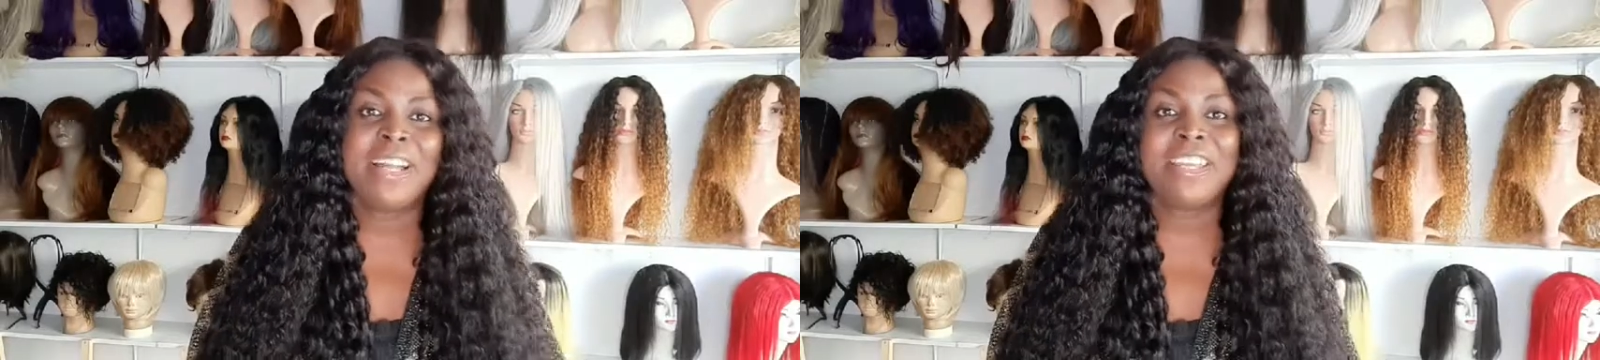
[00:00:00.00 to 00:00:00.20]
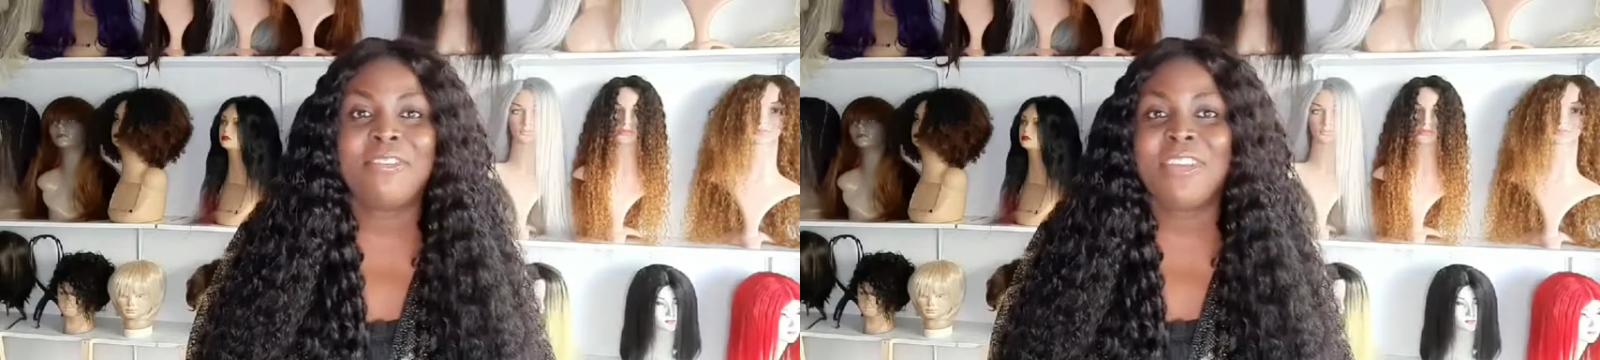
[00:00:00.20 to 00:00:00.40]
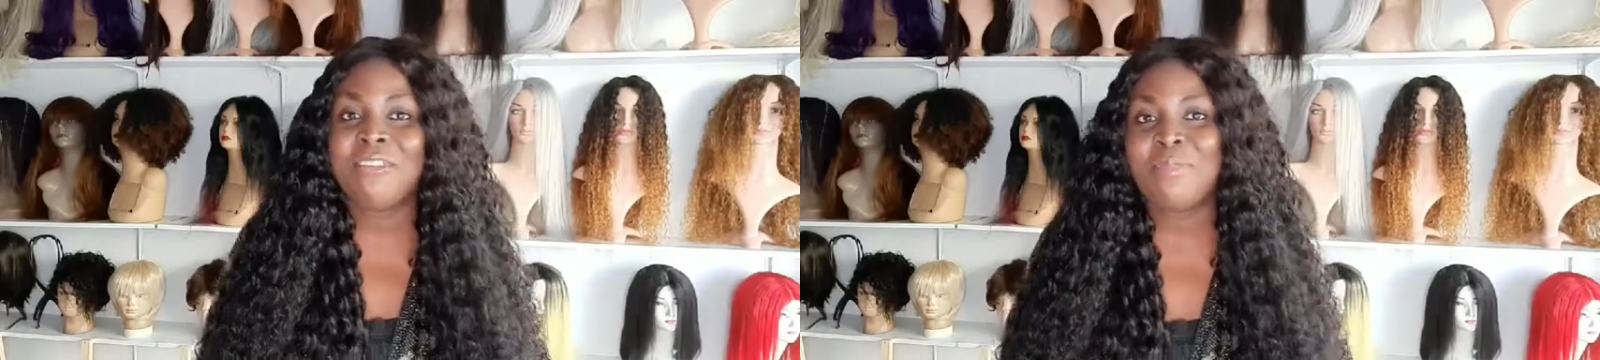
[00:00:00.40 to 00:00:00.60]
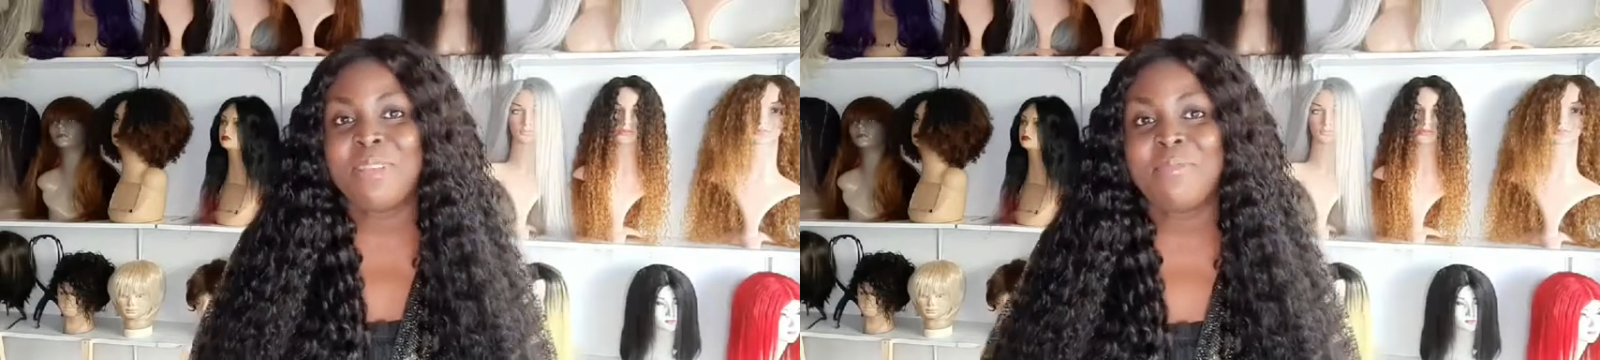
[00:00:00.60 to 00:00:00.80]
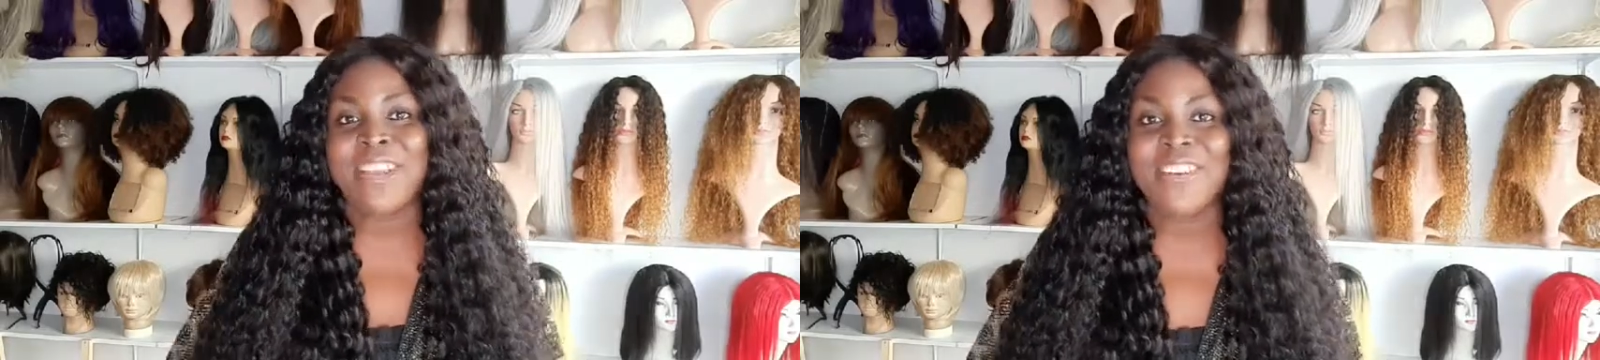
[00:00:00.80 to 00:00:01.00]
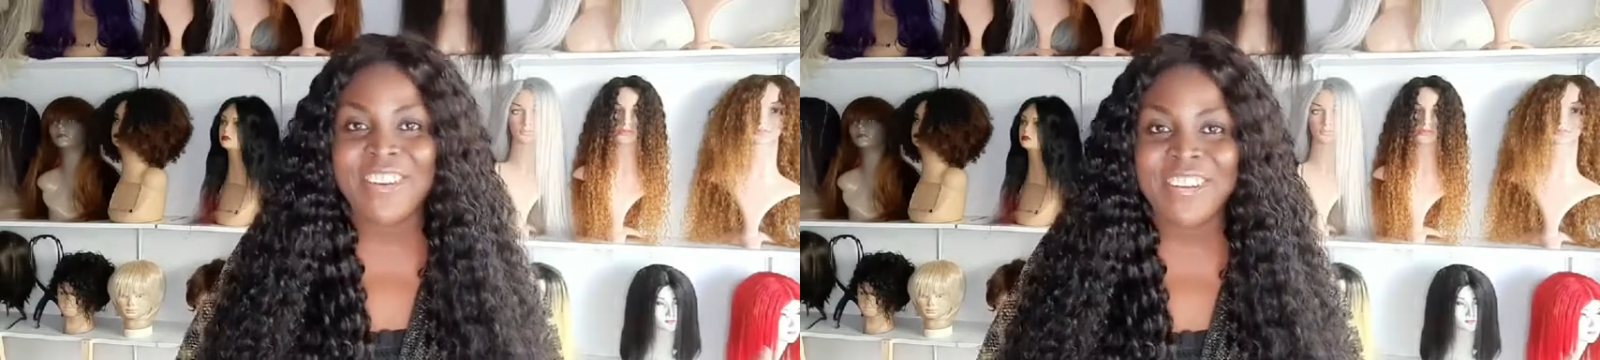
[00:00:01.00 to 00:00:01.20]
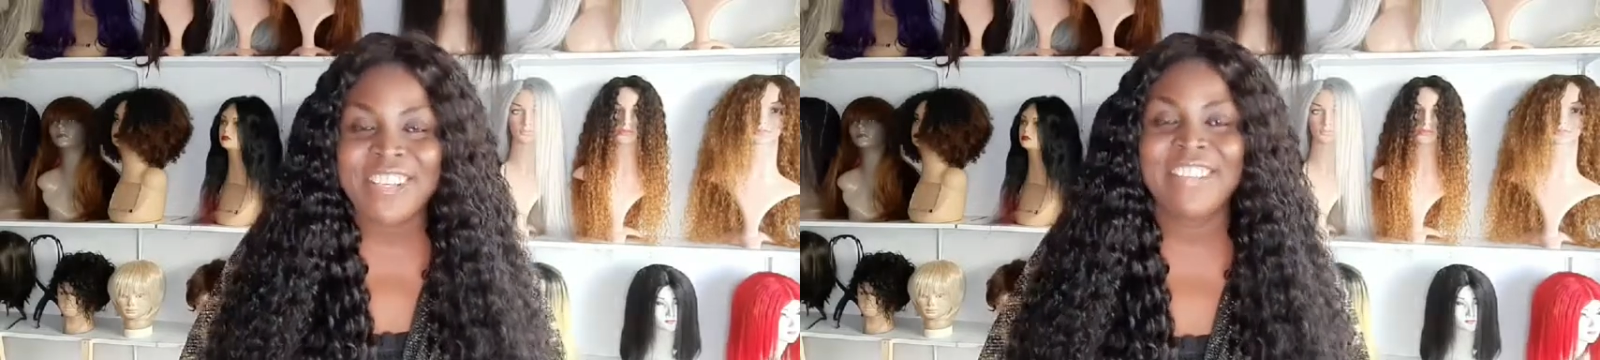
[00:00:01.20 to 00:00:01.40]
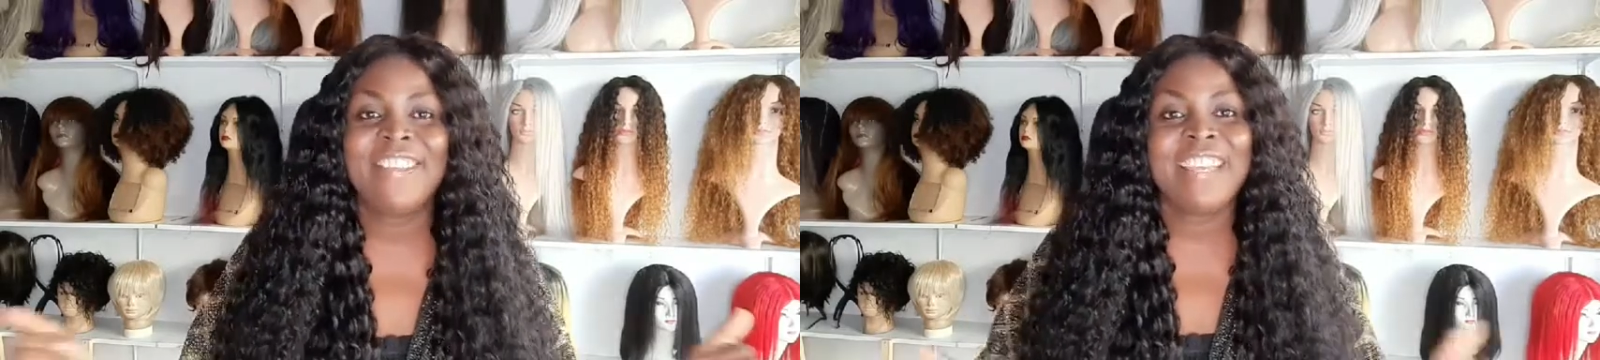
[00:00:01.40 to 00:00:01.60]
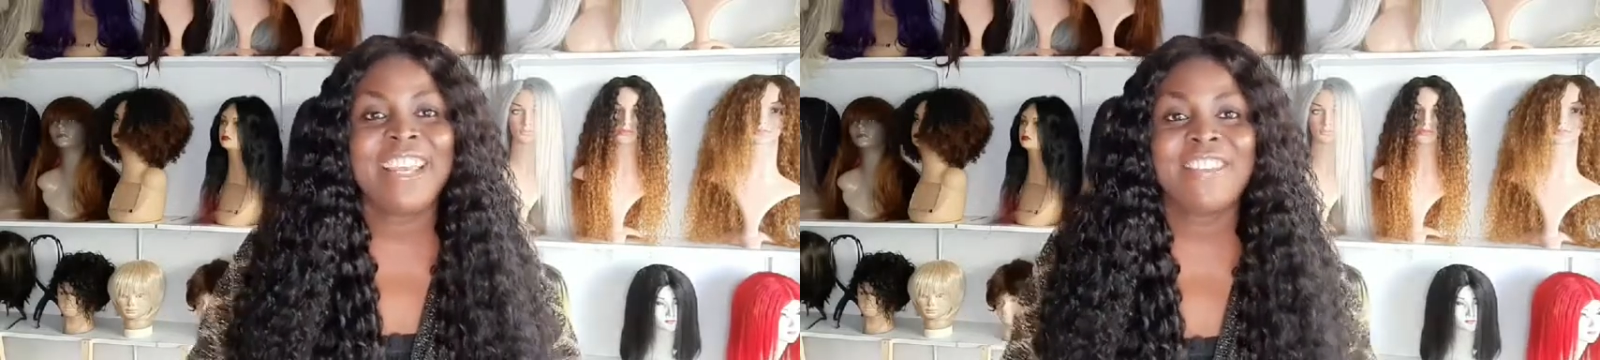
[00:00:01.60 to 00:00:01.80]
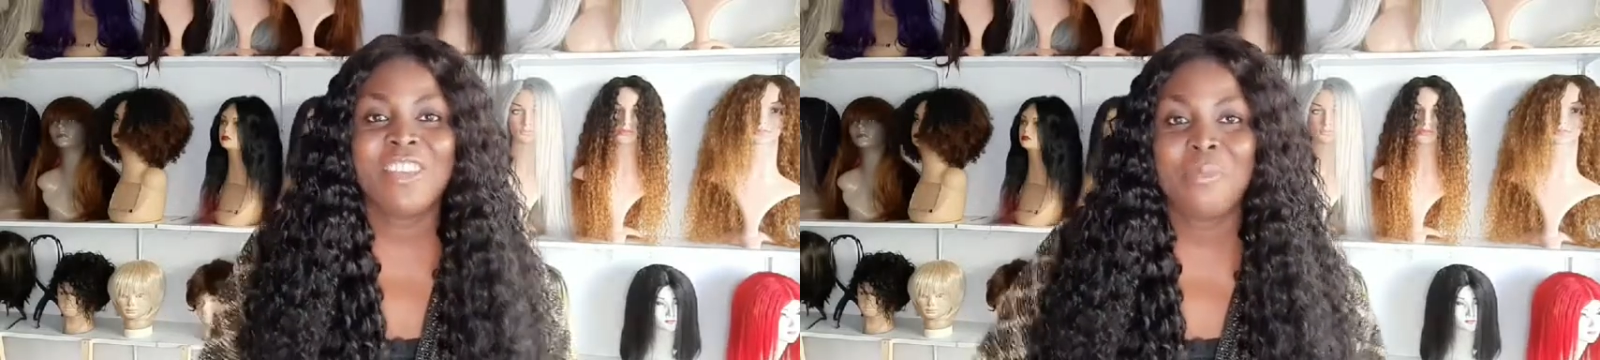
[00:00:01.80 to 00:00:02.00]
And if you have been my OGs,
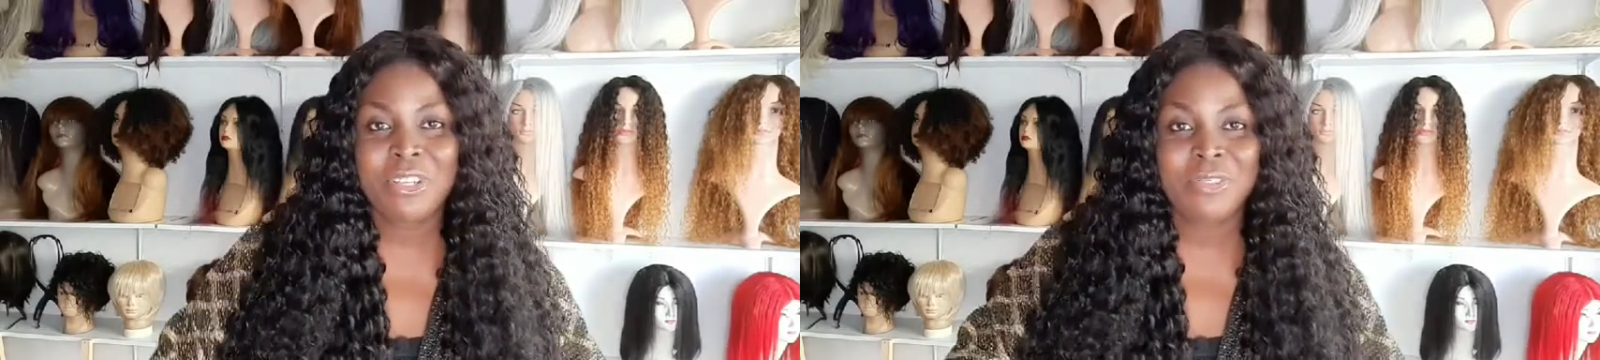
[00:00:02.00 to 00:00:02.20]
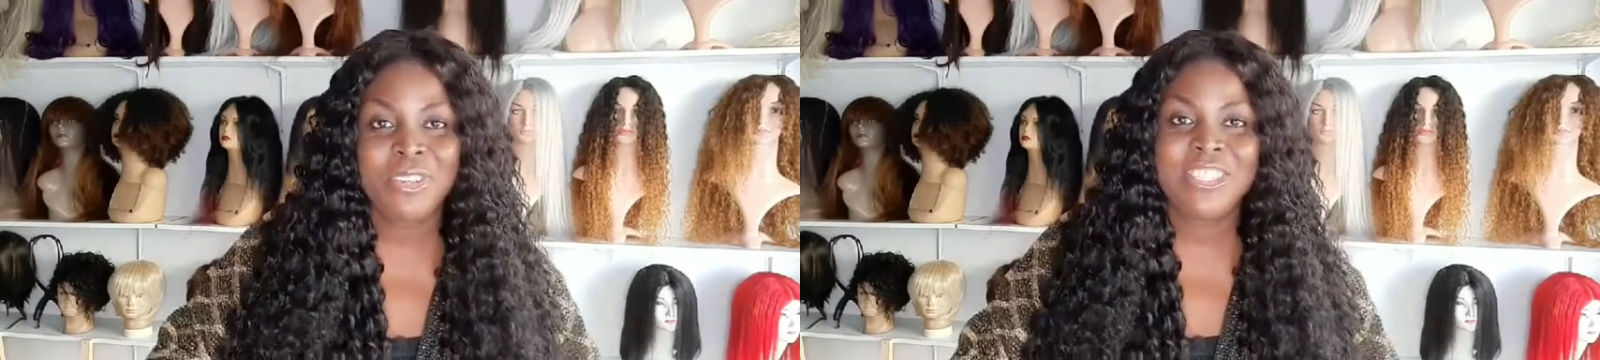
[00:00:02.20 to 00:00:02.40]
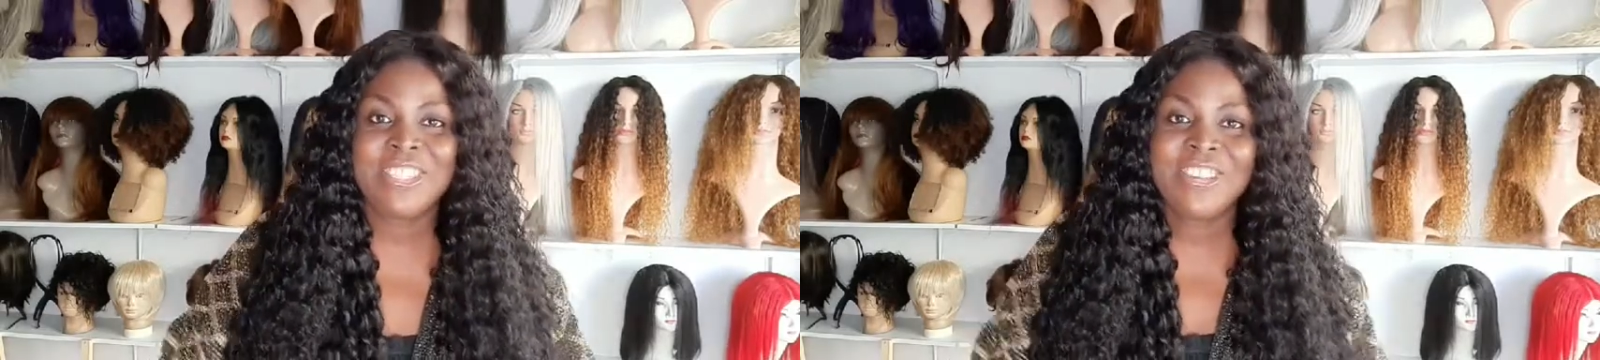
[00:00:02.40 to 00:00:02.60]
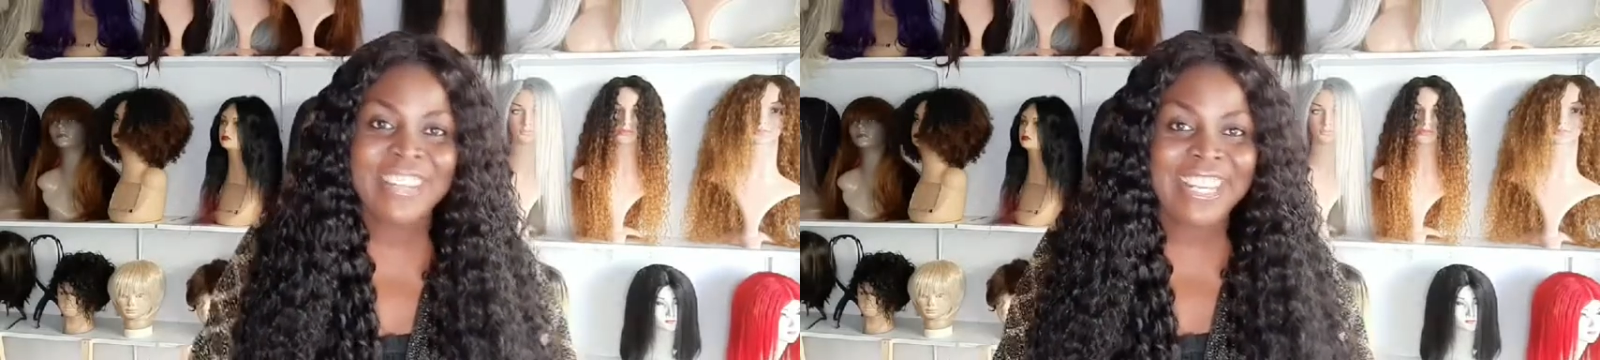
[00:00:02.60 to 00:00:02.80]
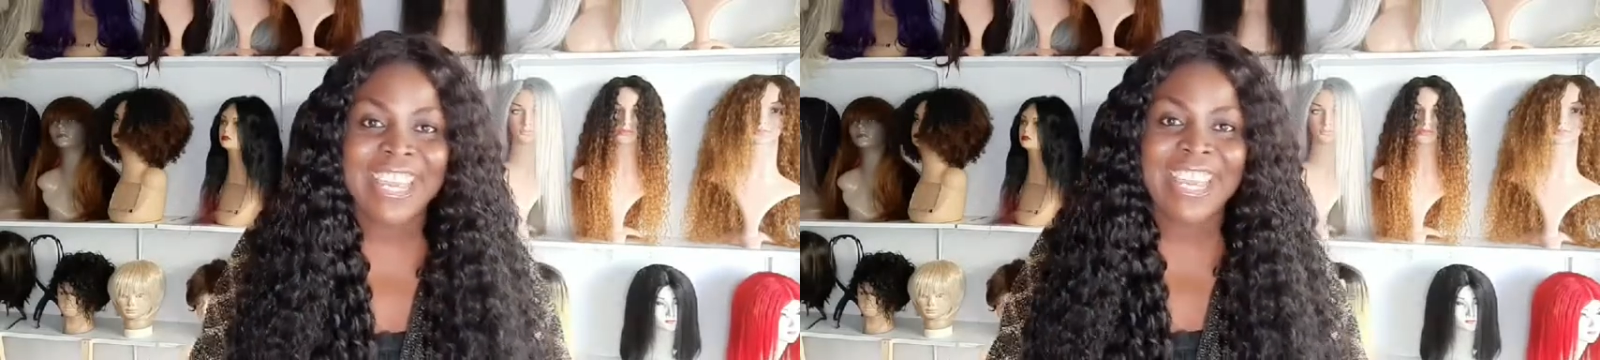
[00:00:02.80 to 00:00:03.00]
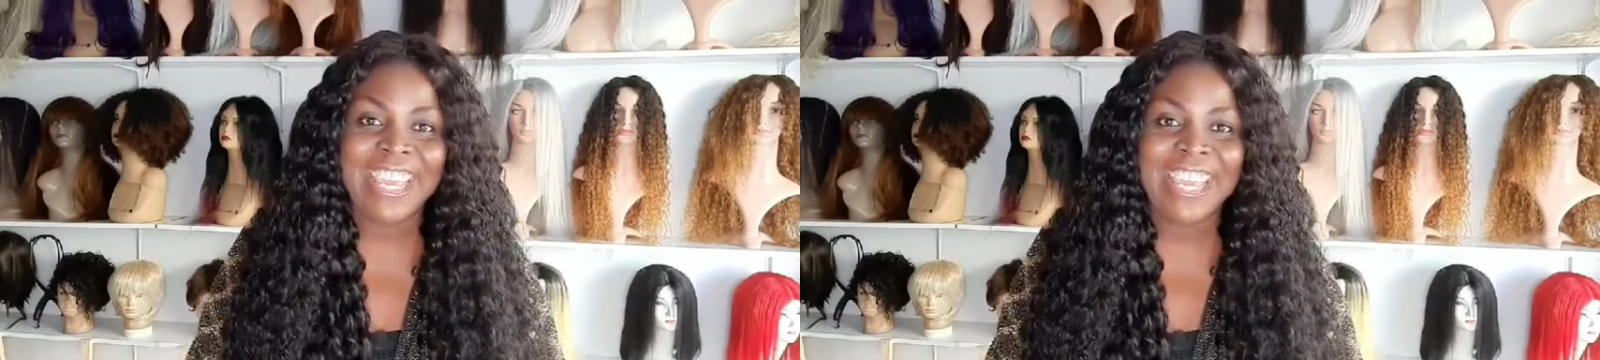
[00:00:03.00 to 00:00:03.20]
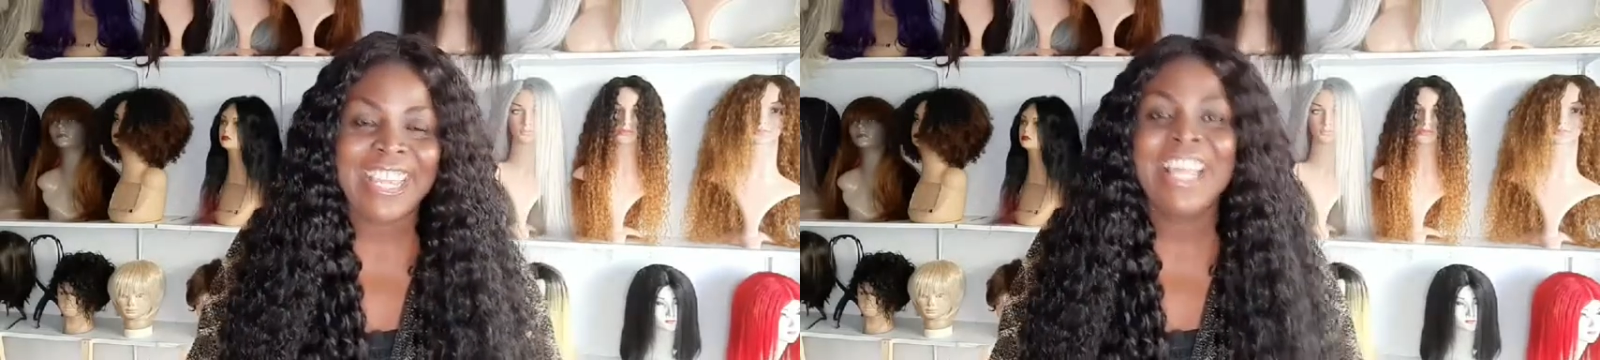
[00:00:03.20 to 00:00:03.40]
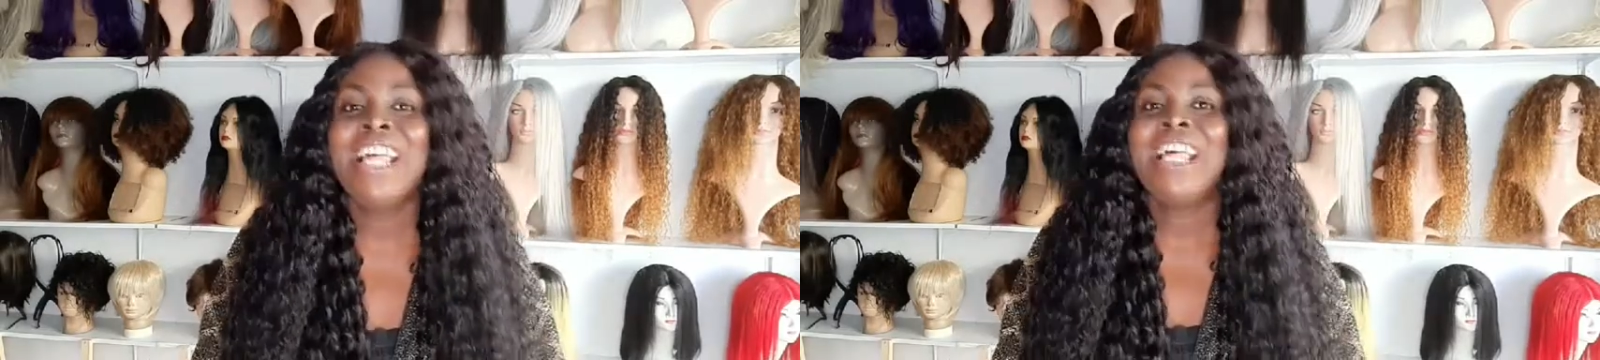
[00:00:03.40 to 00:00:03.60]
thanks so much for tuning in.